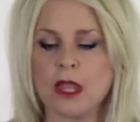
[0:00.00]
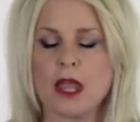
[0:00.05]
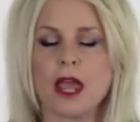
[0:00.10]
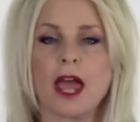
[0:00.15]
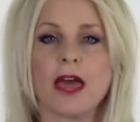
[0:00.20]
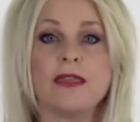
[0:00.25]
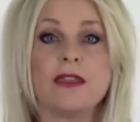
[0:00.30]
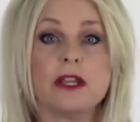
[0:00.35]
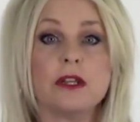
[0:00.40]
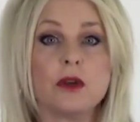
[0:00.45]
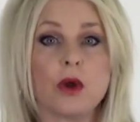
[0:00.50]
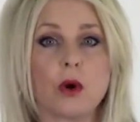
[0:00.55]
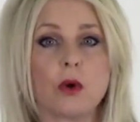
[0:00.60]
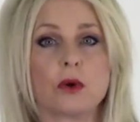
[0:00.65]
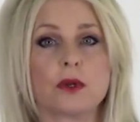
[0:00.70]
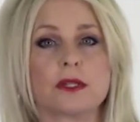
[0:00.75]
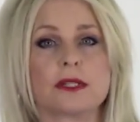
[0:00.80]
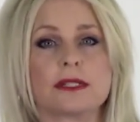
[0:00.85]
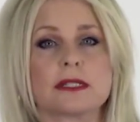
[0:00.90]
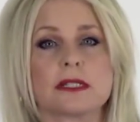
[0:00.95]
And they
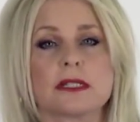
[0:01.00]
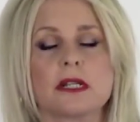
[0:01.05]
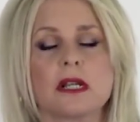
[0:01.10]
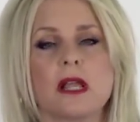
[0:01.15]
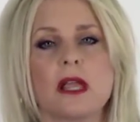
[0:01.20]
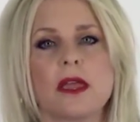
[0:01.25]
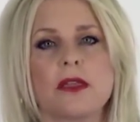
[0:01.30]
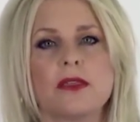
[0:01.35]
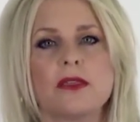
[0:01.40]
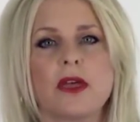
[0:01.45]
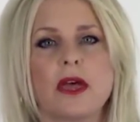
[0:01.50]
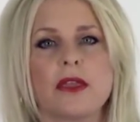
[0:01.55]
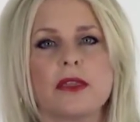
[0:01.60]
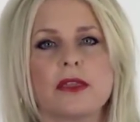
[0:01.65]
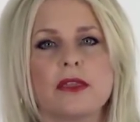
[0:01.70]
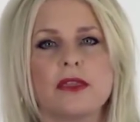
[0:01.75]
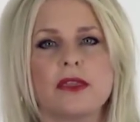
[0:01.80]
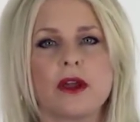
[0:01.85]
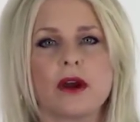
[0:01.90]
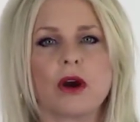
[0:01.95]
noticed
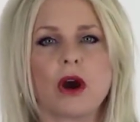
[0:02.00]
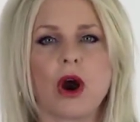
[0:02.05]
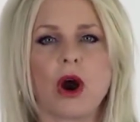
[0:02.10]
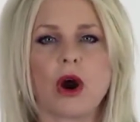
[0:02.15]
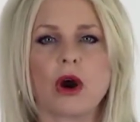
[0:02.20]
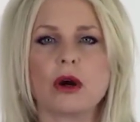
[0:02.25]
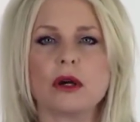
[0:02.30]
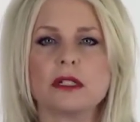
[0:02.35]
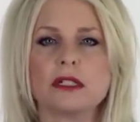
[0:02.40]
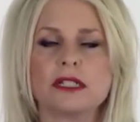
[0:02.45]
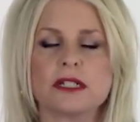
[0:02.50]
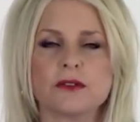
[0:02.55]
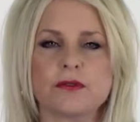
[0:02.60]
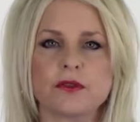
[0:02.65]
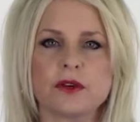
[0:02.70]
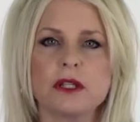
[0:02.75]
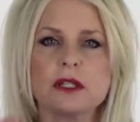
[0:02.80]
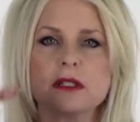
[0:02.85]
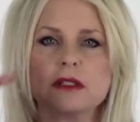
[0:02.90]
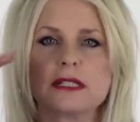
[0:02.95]
that there are
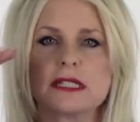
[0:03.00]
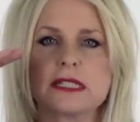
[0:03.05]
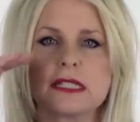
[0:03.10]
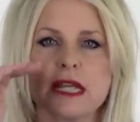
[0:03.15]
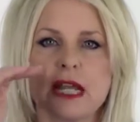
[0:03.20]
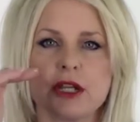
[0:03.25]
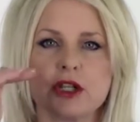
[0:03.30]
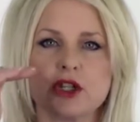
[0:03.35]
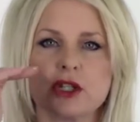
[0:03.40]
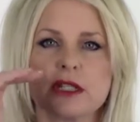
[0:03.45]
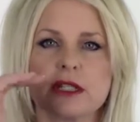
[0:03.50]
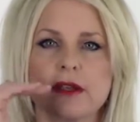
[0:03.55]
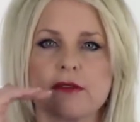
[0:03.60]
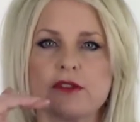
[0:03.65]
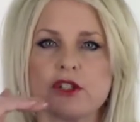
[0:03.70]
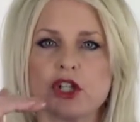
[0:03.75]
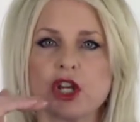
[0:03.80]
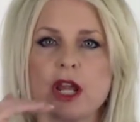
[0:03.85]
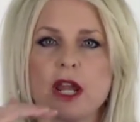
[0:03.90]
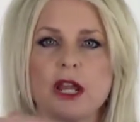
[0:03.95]
different stages of
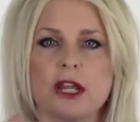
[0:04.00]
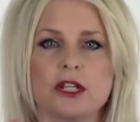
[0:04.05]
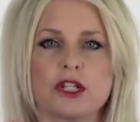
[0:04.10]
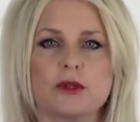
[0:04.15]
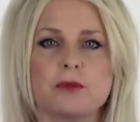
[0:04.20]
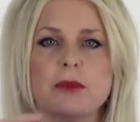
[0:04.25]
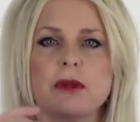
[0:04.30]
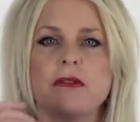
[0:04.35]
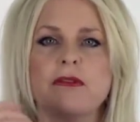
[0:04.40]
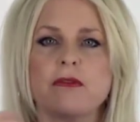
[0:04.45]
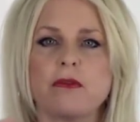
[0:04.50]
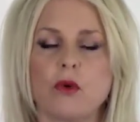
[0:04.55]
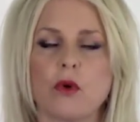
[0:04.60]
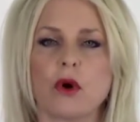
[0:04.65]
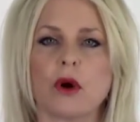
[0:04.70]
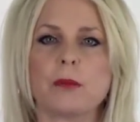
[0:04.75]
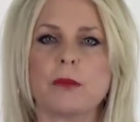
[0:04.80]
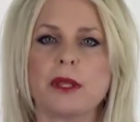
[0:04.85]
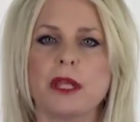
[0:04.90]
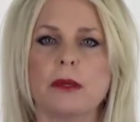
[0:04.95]
change
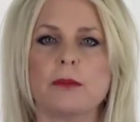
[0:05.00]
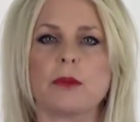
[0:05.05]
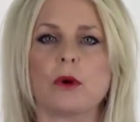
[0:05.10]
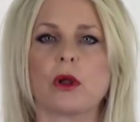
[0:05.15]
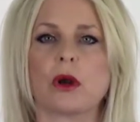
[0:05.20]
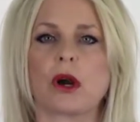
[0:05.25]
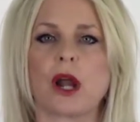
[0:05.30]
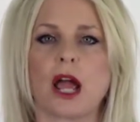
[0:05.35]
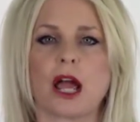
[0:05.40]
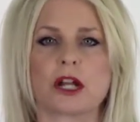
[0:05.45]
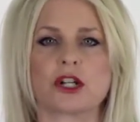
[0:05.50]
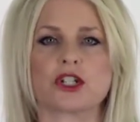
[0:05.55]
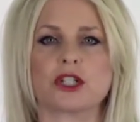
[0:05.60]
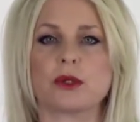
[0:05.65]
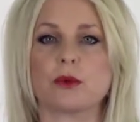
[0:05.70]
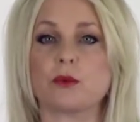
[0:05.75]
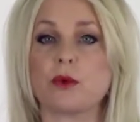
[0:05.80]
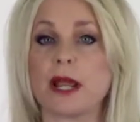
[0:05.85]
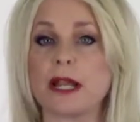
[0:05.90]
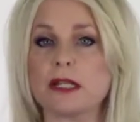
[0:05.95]
before people are
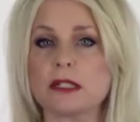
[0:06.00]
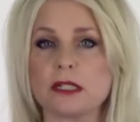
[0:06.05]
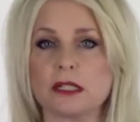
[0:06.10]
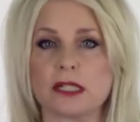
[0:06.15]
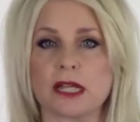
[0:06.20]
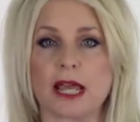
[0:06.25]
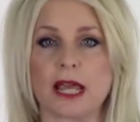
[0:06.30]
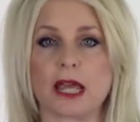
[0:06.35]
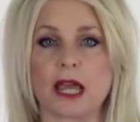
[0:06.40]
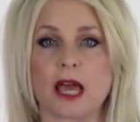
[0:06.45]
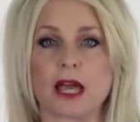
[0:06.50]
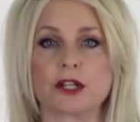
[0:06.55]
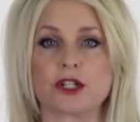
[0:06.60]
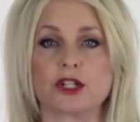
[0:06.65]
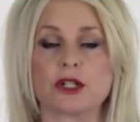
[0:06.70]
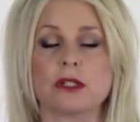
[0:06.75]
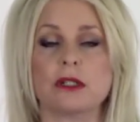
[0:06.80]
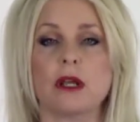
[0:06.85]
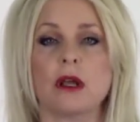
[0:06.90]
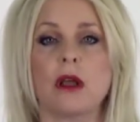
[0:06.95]
actually ready to take
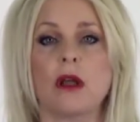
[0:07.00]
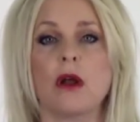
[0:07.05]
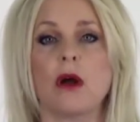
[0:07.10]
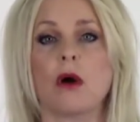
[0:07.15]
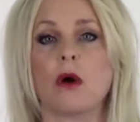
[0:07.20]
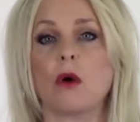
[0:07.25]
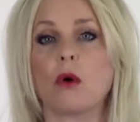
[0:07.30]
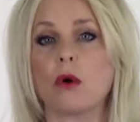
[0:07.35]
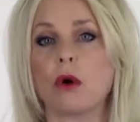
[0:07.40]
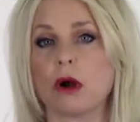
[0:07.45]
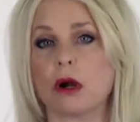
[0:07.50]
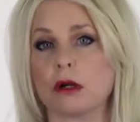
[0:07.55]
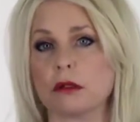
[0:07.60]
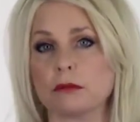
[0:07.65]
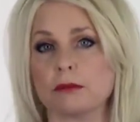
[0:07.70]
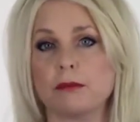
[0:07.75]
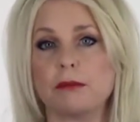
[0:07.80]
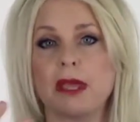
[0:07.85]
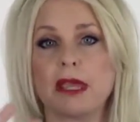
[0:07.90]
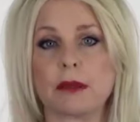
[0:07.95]
action
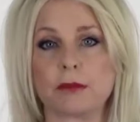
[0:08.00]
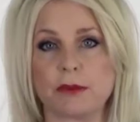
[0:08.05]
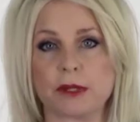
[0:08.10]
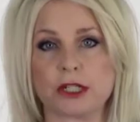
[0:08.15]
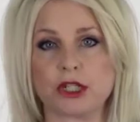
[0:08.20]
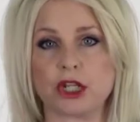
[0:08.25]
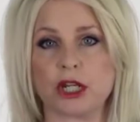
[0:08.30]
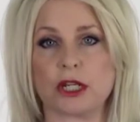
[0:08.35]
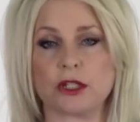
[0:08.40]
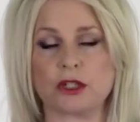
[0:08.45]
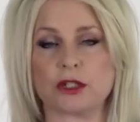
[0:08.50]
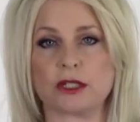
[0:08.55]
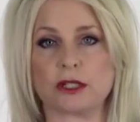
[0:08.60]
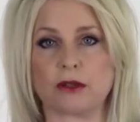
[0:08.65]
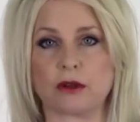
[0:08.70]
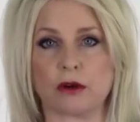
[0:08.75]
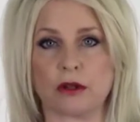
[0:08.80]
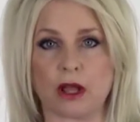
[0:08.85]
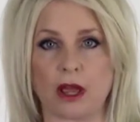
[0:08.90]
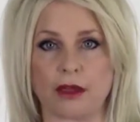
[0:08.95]
or make big changes in
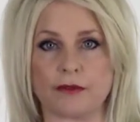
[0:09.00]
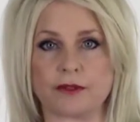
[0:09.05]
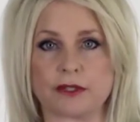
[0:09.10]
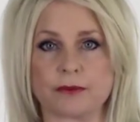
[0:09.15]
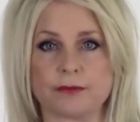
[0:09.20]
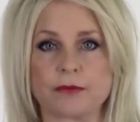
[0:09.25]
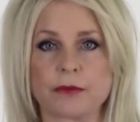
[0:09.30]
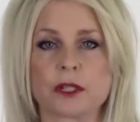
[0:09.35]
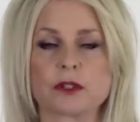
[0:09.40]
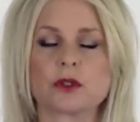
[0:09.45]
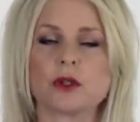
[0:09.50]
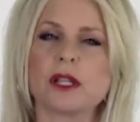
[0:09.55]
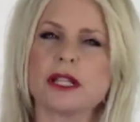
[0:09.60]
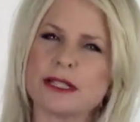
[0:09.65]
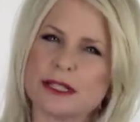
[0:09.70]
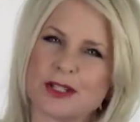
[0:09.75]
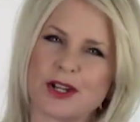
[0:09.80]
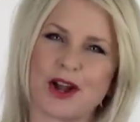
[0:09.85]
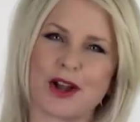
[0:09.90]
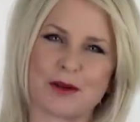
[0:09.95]
their lives. So
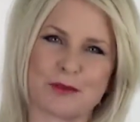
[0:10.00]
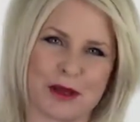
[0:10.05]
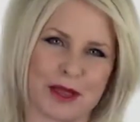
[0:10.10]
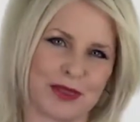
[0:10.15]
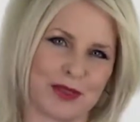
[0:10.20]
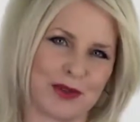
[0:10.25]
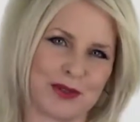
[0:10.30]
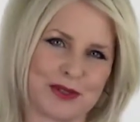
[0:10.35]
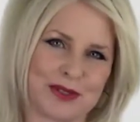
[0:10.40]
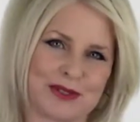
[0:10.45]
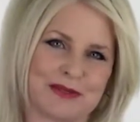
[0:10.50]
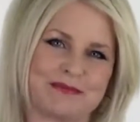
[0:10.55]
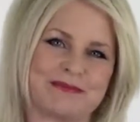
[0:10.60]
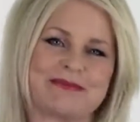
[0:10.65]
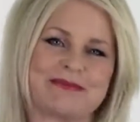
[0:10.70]
let's talk about those.